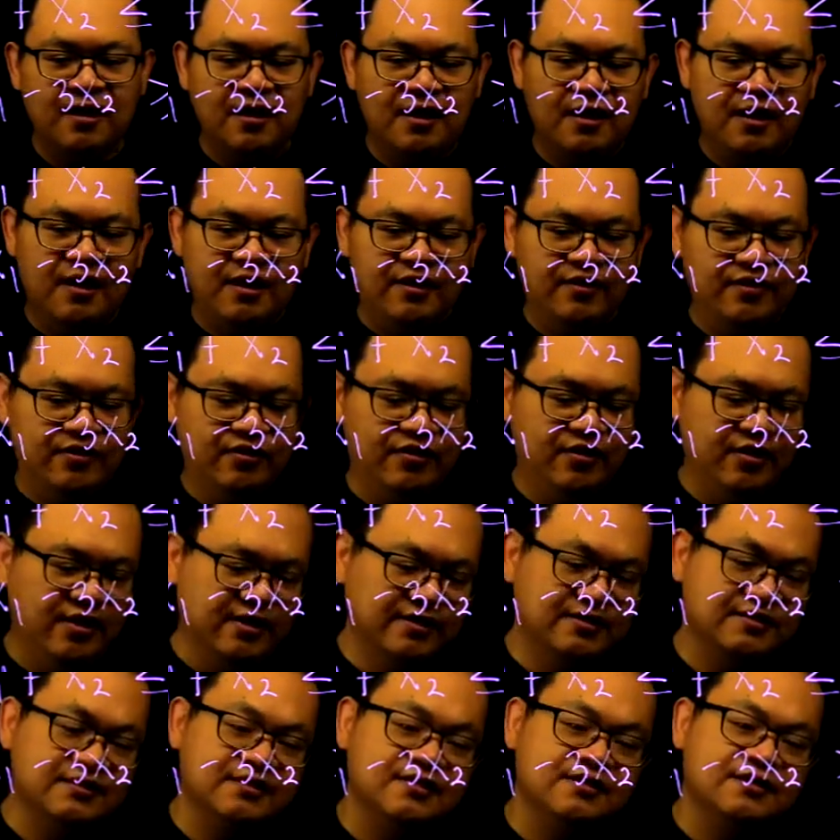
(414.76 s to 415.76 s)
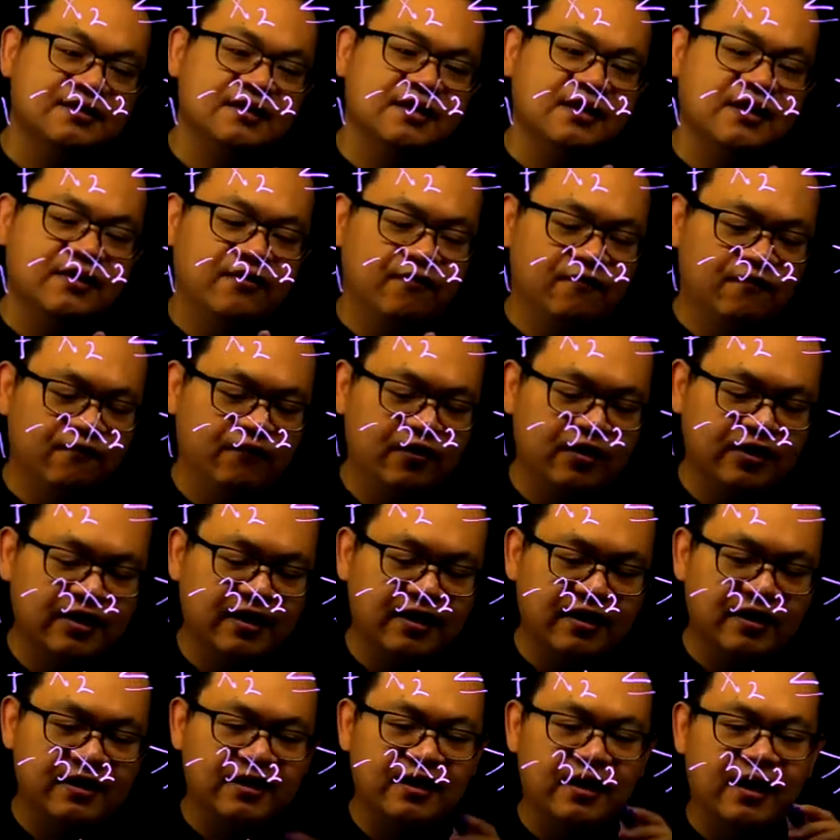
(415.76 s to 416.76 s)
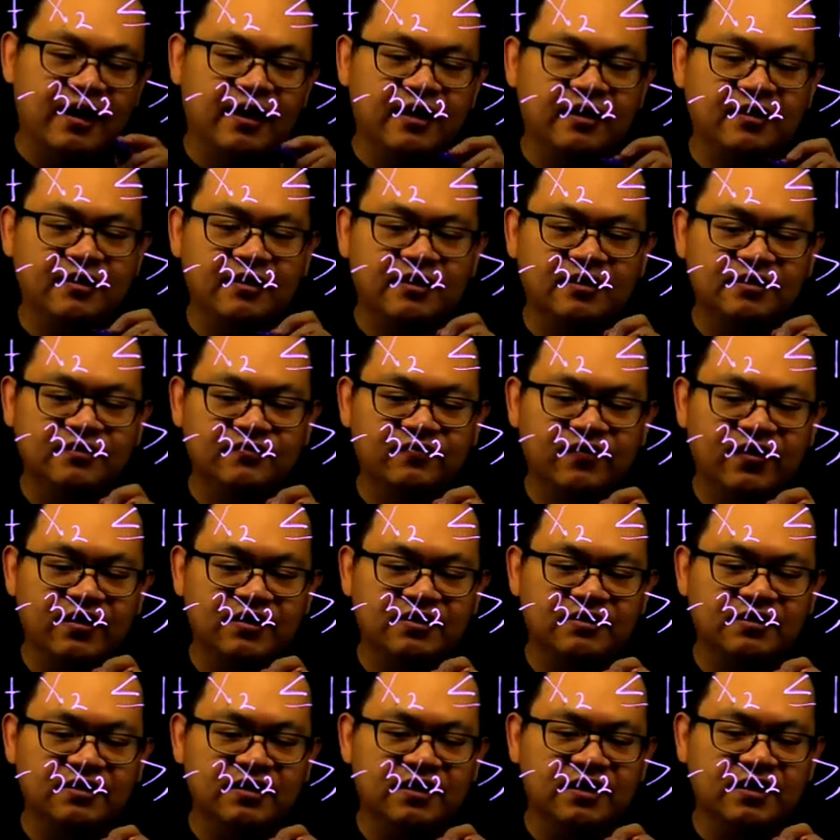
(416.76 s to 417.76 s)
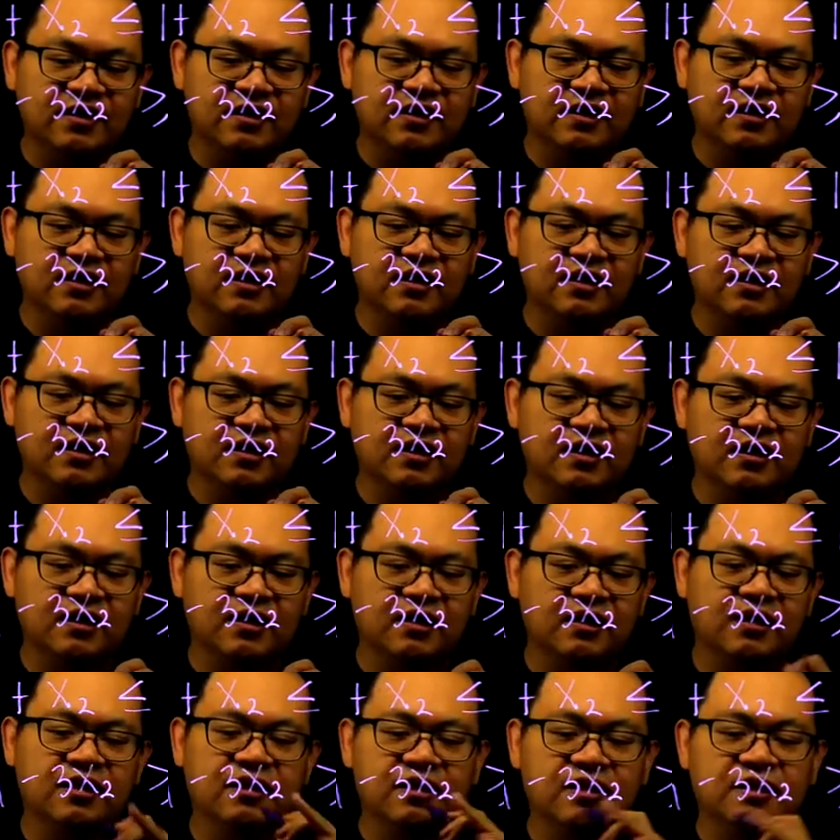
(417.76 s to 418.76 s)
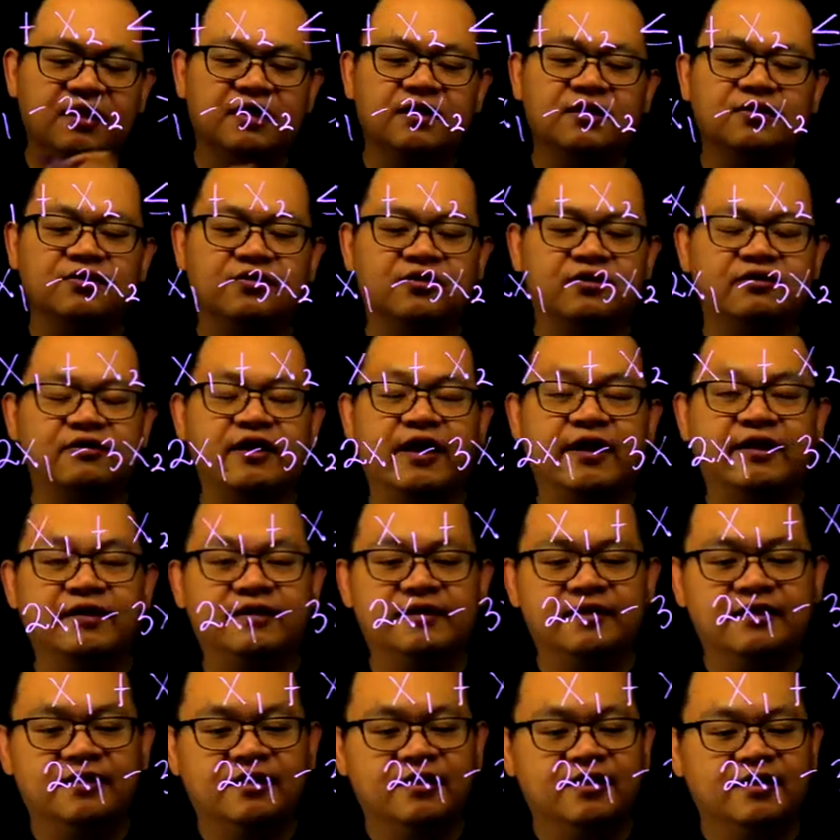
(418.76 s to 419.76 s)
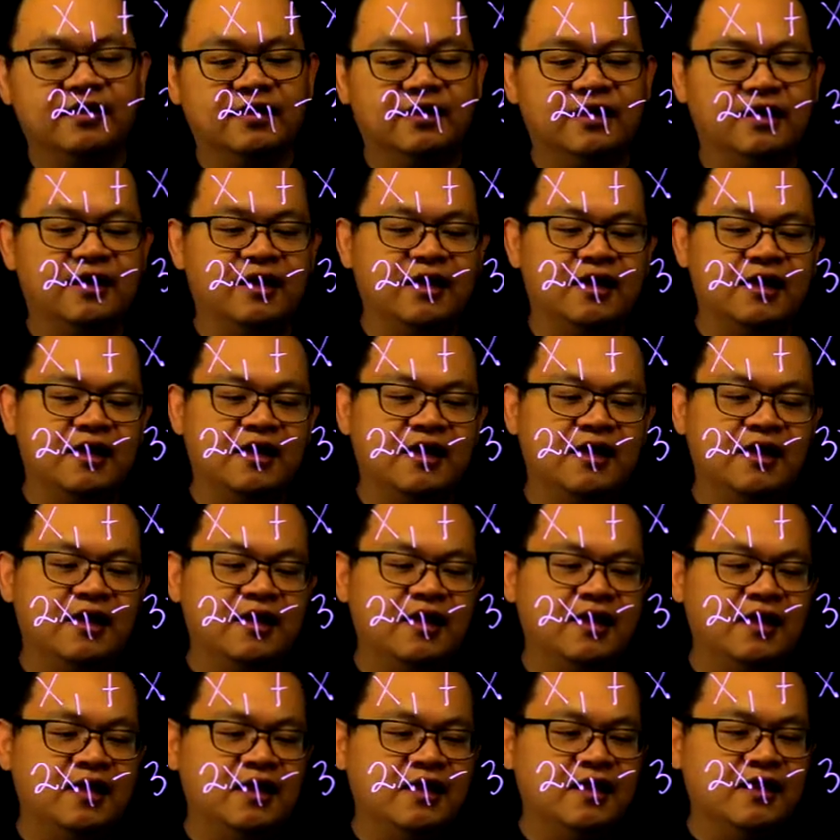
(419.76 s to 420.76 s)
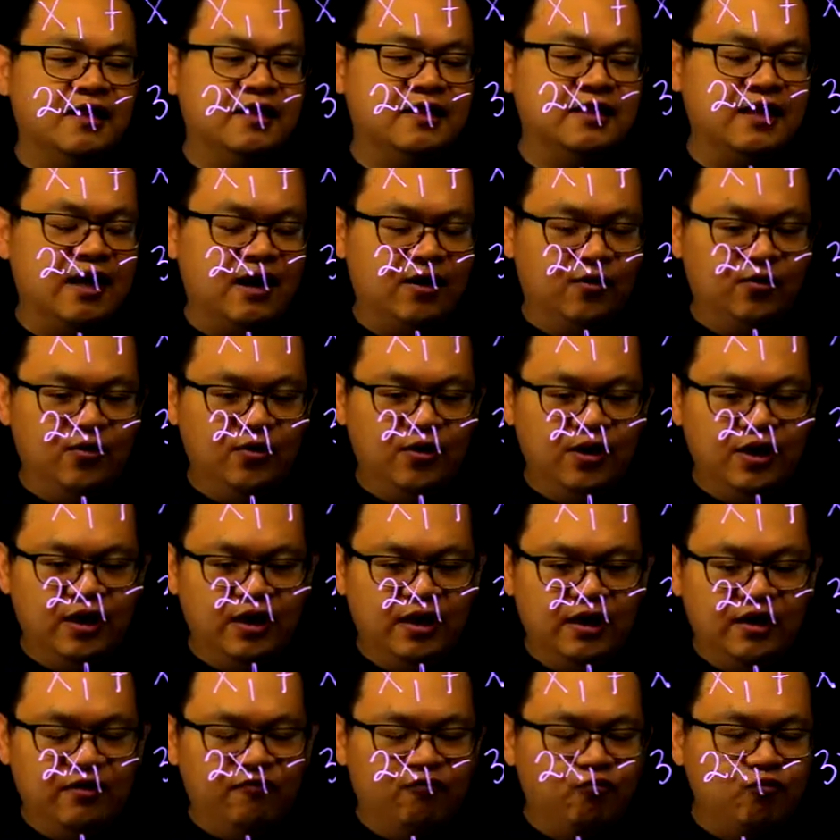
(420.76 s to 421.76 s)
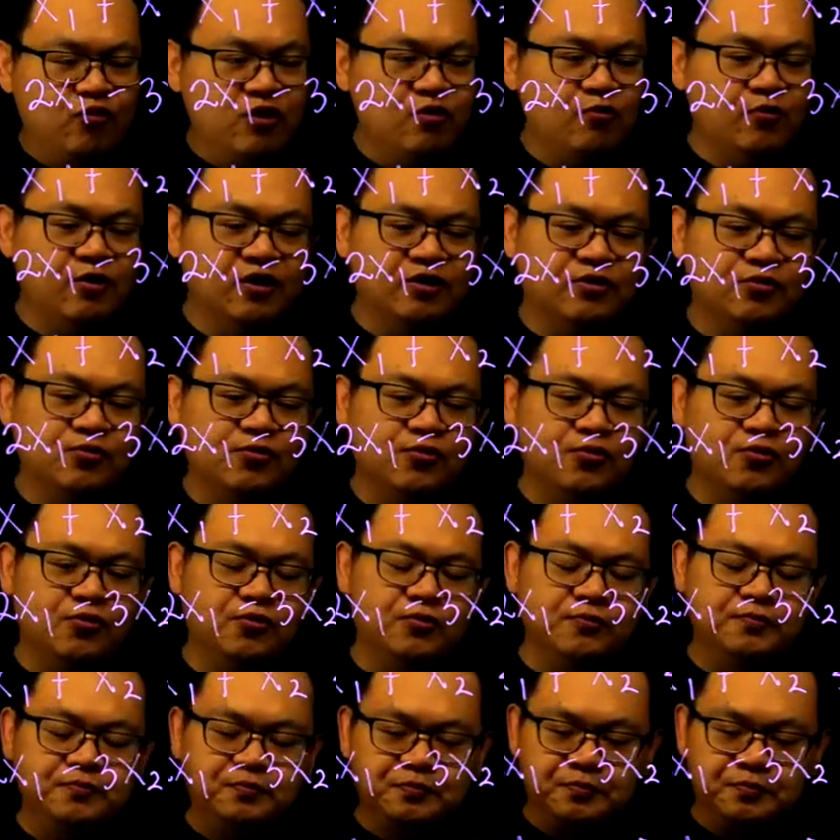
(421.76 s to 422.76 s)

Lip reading: and this vertical line is facing to the right. Now, if we were to